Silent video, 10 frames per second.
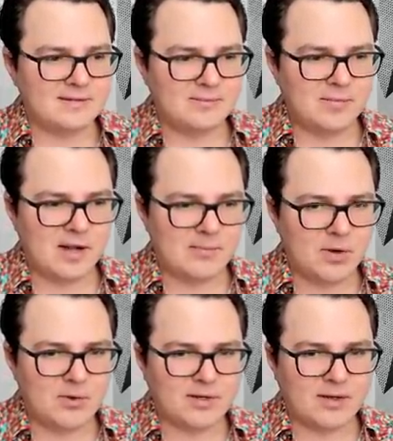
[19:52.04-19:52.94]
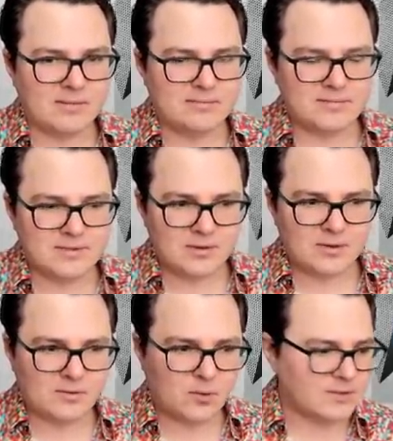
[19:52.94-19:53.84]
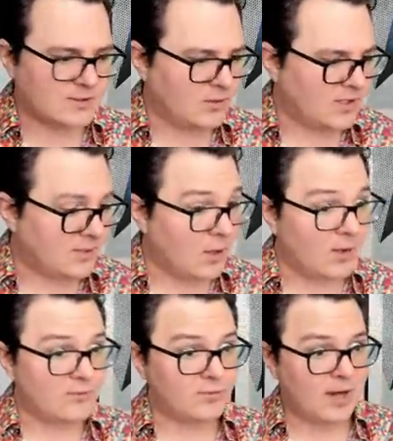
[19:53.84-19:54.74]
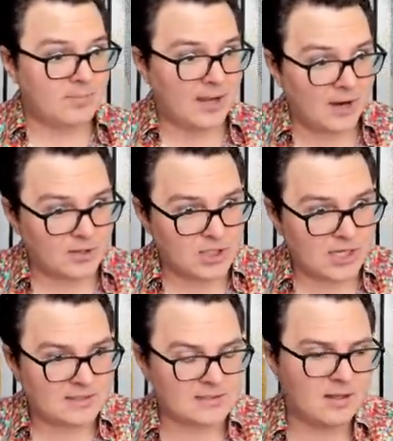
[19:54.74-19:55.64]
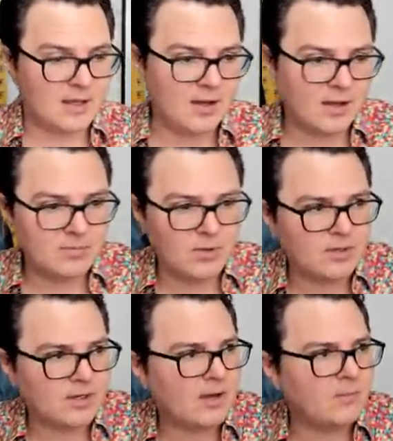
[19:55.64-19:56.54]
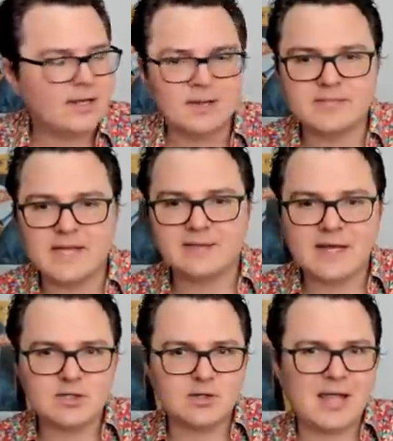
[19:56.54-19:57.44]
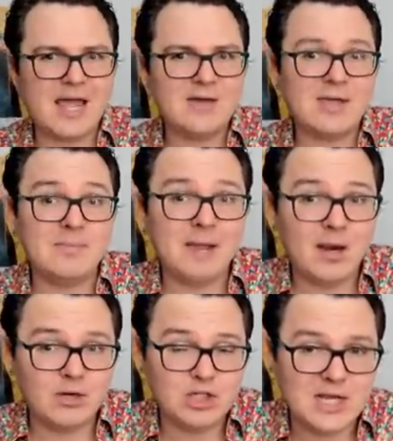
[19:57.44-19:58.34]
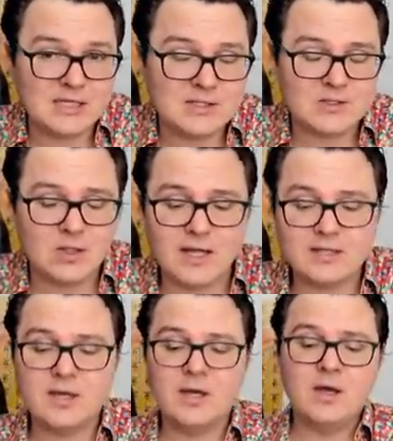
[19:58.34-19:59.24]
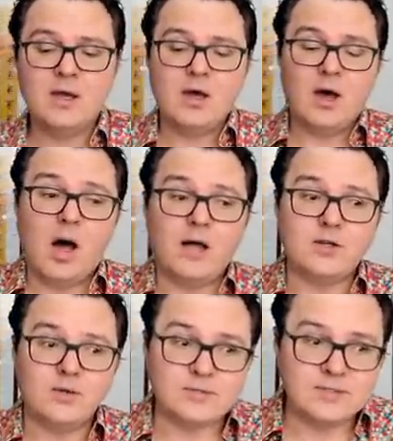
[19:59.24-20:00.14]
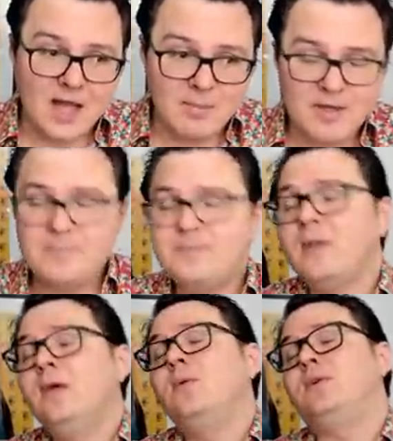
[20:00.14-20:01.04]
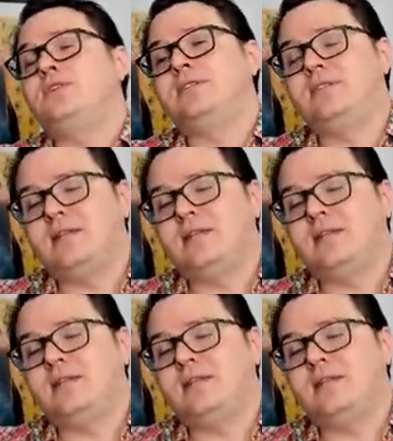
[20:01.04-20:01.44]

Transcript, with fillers: but on Polkadot. So they're, of course, going to be going for a parachain slot on Polkadot when it comes out. They actually already have a parachain slot on Kusama, which is the